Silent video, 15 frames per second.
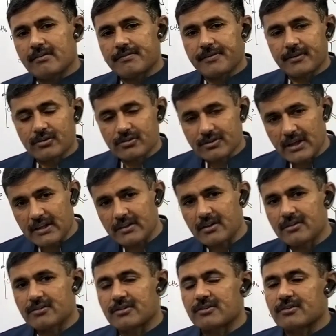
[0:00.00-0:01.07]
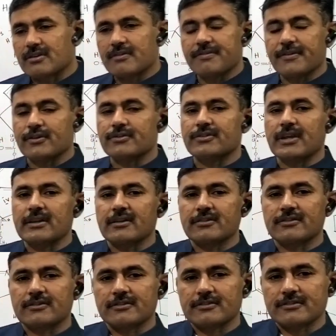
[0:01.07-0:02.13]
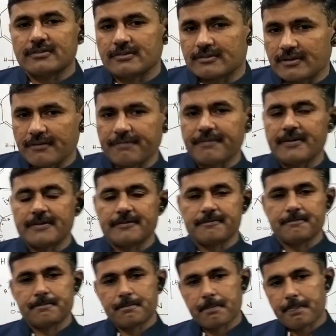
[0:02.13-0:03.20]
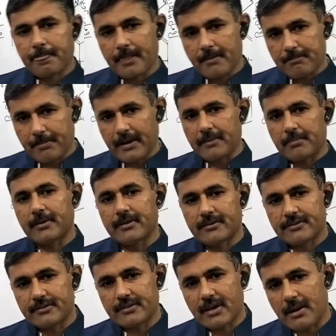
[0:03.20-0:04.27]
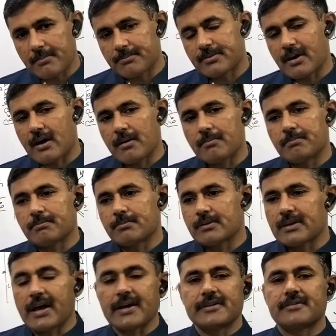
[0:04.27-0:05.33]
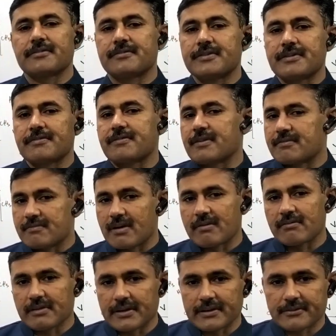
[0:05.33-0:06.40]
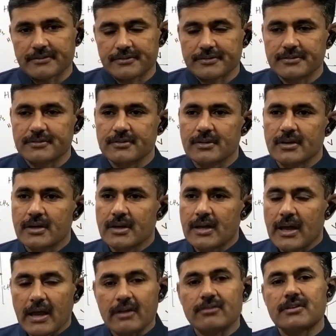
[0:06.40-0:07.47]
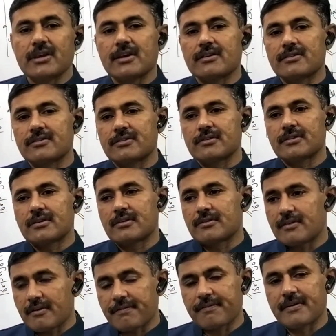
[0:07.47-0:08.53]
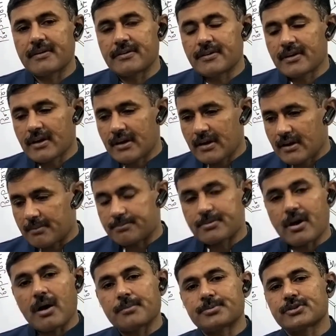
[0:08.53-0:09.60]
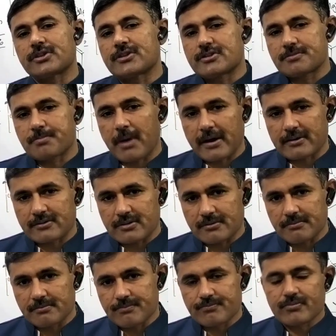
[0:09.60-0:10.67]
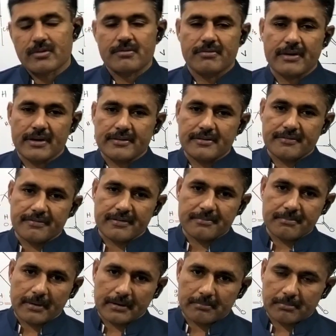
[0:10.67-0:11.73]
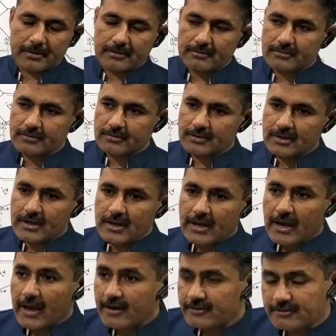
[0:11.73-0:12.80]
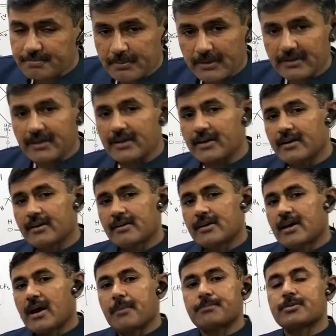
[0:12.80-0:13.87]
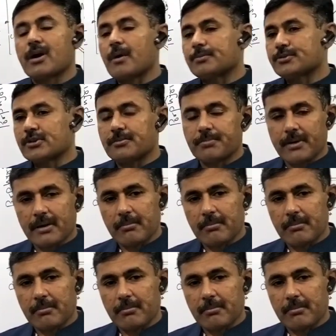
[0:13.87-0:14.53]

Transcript: photosynthesis, in a photosynthesis, different pigments absorb light of different wavelengths, as there is different absorption spectrum for different pigments. As per the absorption